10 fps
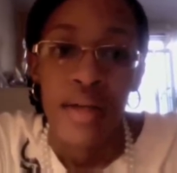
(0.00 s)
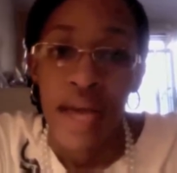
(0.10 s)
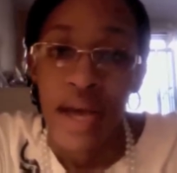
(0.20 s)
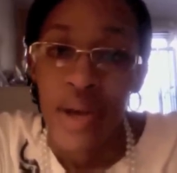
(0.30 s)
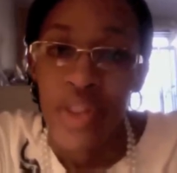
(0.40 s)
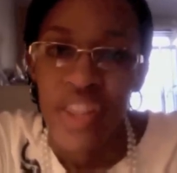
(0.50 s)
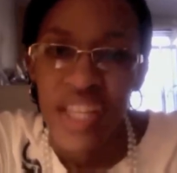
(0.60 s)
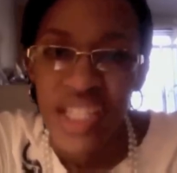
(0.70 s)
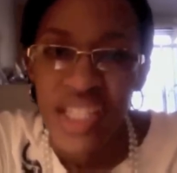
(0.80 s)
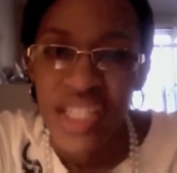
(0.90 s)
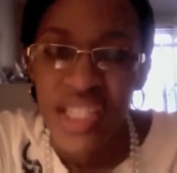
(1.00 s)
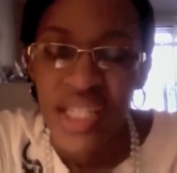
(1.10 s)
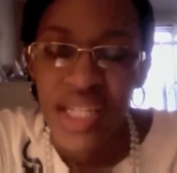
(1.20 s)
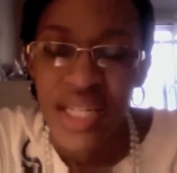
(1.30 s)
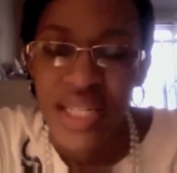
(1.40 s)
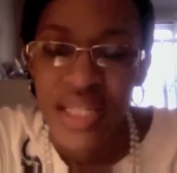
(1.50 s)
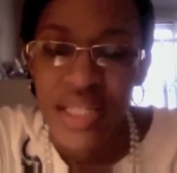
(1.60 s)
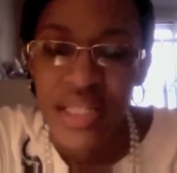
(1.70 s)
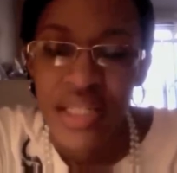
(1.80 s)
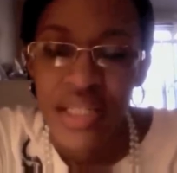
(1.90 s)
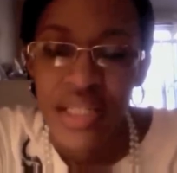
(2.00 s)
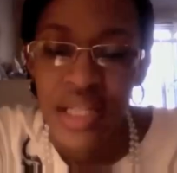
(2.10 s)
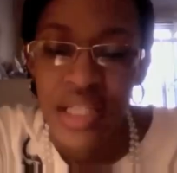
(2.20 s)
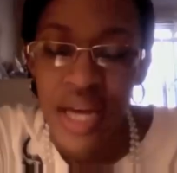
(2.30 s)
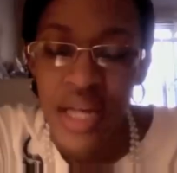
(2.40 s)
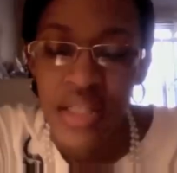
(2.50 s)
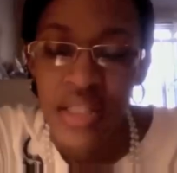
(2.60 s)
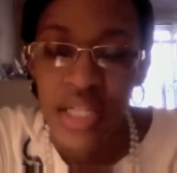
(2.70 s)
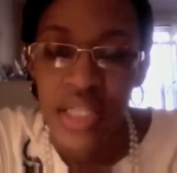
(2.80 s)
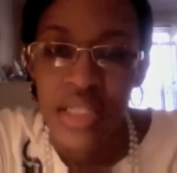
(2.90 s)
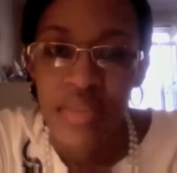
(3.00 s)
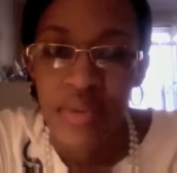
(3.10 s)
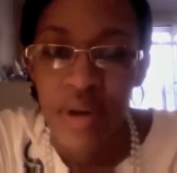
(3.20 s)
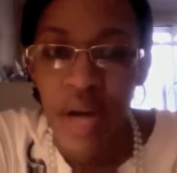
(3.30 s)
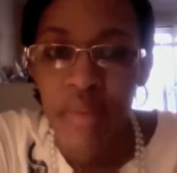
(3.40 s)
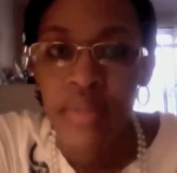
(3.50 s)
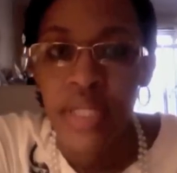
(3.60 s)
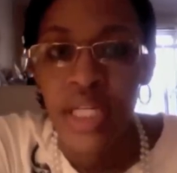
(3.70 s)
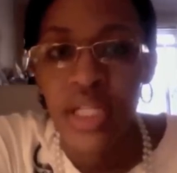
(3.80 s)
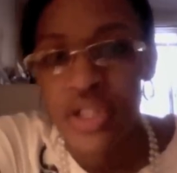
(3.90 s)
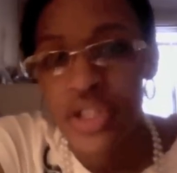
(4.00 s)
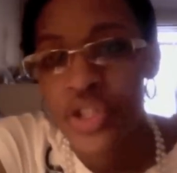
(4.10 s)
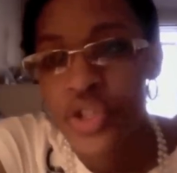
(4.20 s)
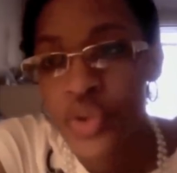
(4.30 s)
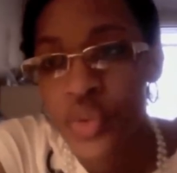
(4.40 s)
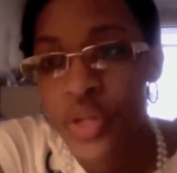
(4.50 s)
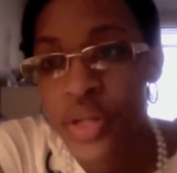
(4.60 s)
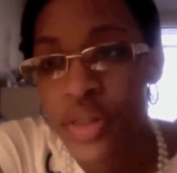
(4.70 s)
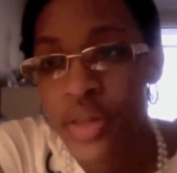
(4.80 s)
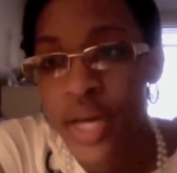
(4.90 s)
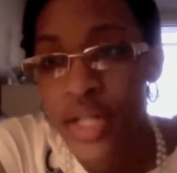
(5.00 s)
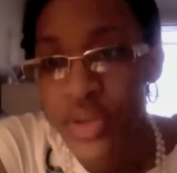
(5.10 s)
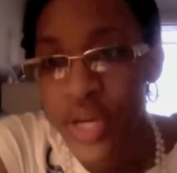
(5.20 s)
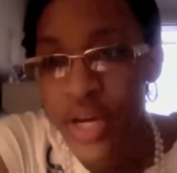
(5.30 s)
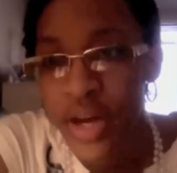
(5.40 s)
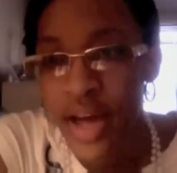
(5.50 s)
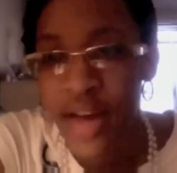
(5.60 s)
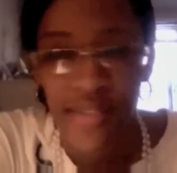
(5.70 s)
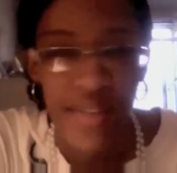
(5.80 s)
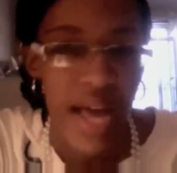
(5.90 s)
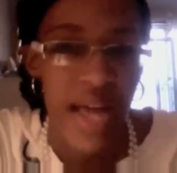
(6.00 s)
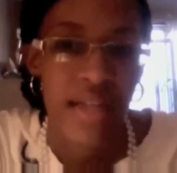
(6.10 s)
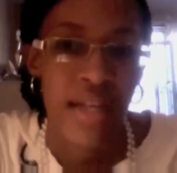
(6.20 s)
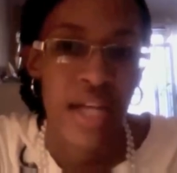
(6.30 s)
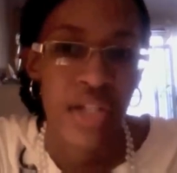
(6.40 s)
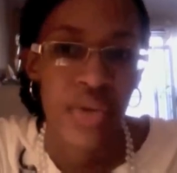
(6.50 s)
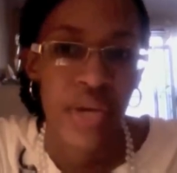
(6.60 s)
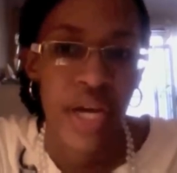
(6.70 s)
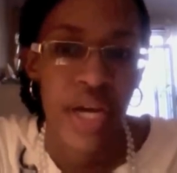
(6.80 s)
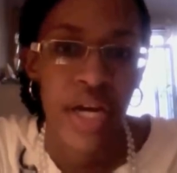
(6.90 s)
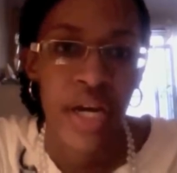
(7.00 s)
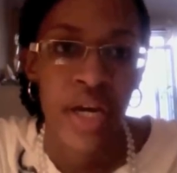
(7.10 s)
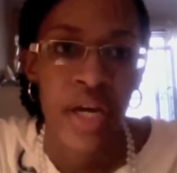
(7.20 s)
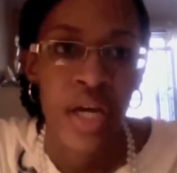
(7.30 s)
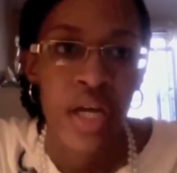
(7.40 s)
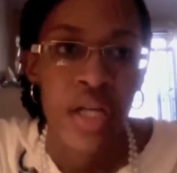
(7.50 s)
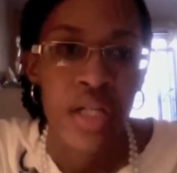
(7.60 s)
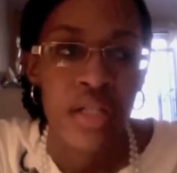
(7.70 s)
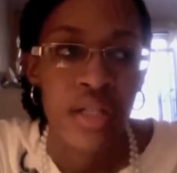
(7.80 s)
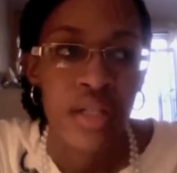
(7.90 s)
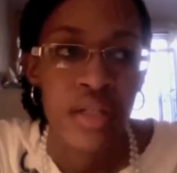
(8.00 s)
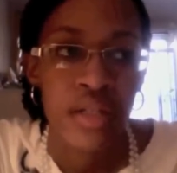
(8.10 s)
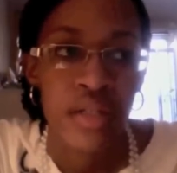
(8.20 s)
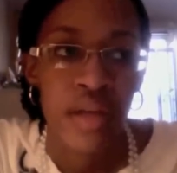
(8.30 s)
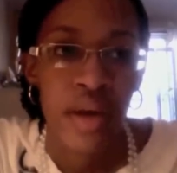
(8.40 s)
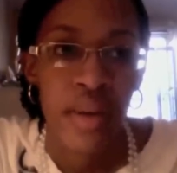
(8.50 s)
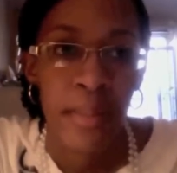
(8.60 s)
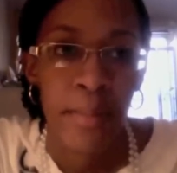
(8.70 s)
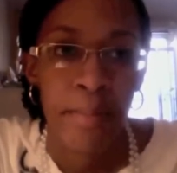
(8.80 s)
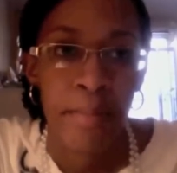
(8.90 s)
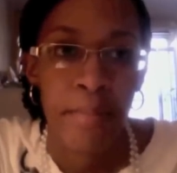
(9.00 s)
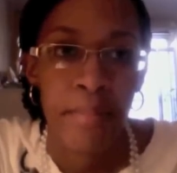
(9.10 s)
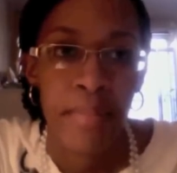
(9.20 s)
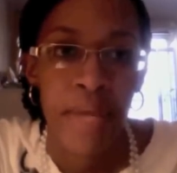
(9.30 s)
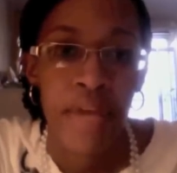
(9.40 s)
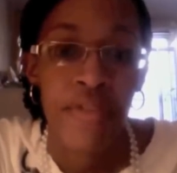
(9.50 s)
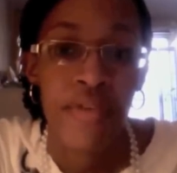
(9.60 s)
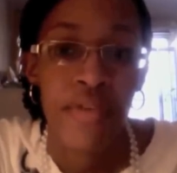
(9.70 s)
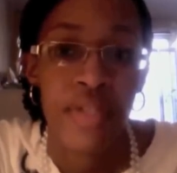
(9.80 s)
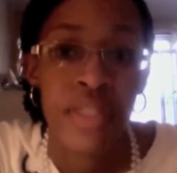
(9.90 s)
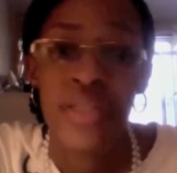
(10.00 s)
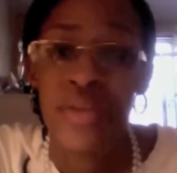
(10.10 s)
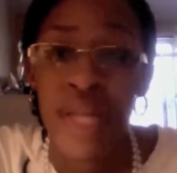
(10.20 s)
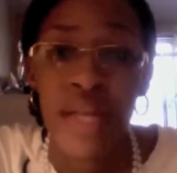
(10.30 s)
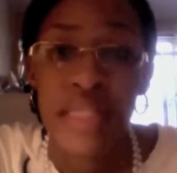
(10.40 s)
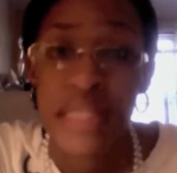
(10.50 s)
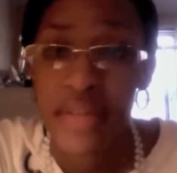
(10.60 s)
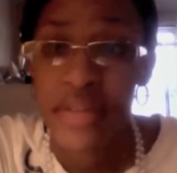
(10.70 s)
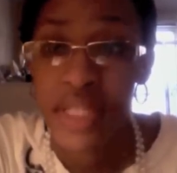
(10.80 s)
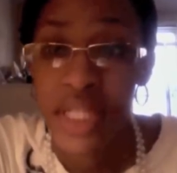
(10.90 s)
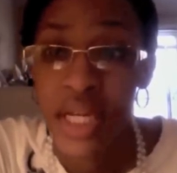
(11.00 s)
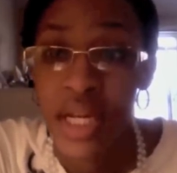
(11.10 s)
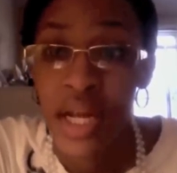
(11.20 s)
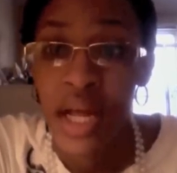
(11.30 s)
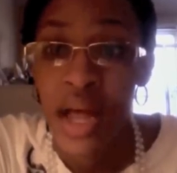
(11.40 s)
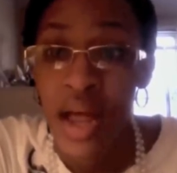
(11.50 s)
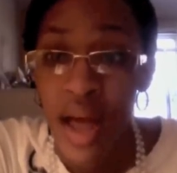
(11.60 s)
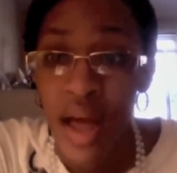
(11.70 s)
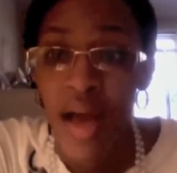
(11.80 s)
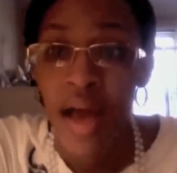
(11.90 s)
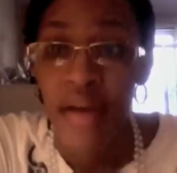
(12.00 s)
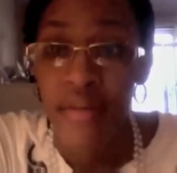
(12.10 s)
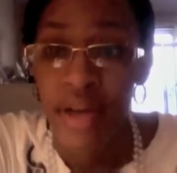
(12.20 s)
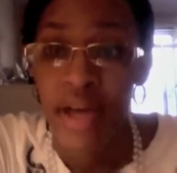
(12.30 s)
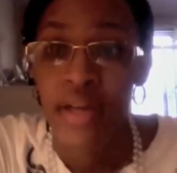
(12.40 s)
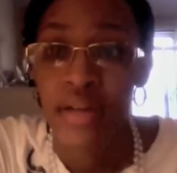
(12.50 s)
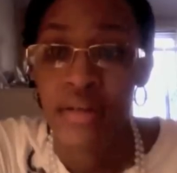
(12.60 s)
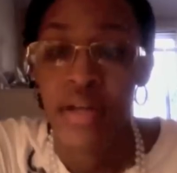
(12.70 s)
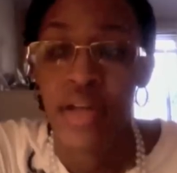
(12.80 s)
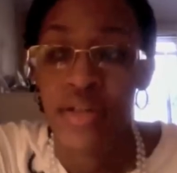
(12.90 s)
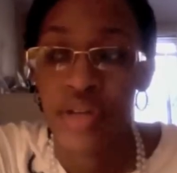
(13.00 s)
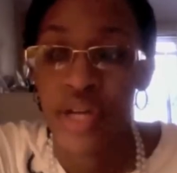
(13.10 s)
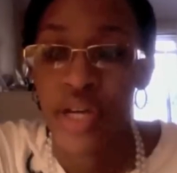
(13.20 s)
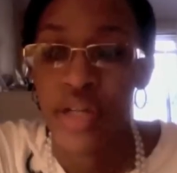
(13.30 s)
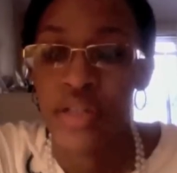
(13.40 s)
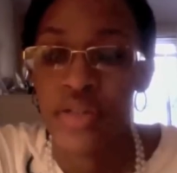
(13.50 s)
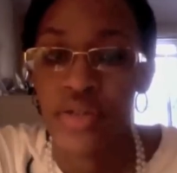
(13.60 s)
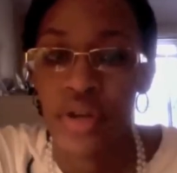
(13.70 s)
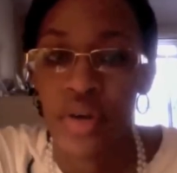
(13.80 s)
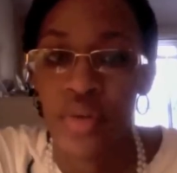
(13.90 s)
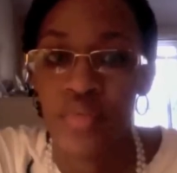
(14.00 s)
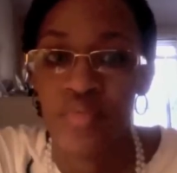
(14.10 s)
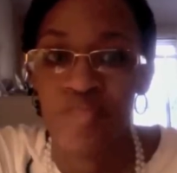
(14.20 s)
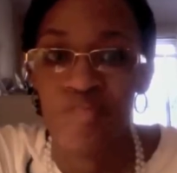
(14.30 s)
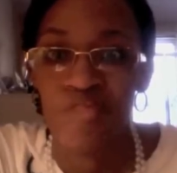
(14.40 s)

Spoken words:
Now, this is a challenge that is probably easier to do with natural hair. I've had natural hair since since 2007. I've had natural hair. So